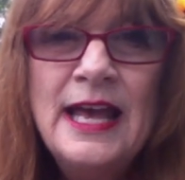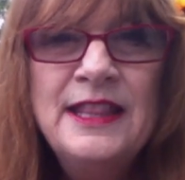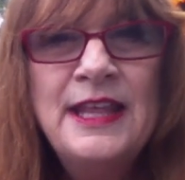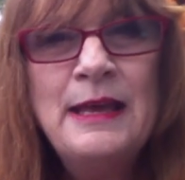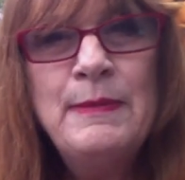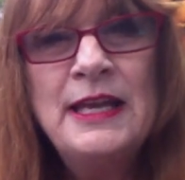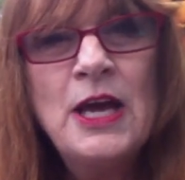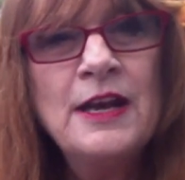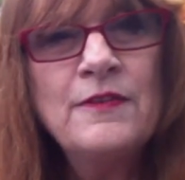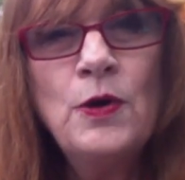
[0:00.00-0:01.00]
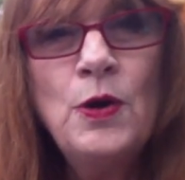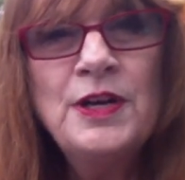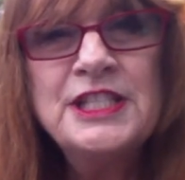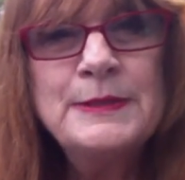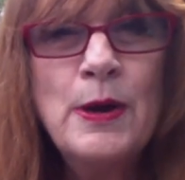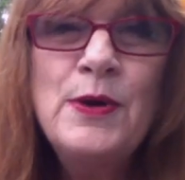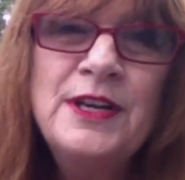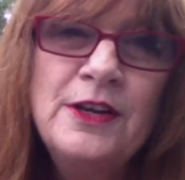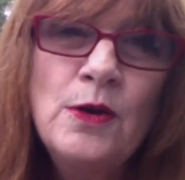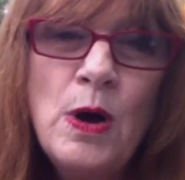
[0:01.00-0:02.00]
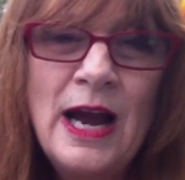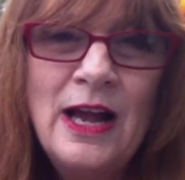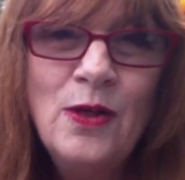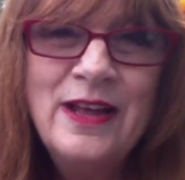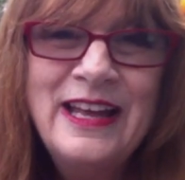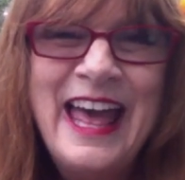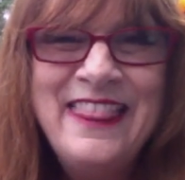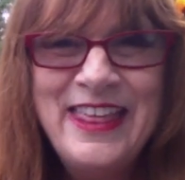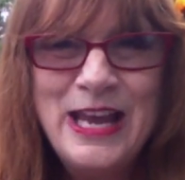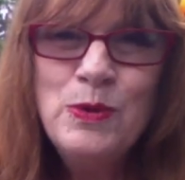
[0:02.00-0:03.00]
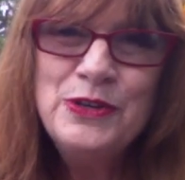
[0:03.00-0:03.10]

they may not have heard it spoken in a while. They will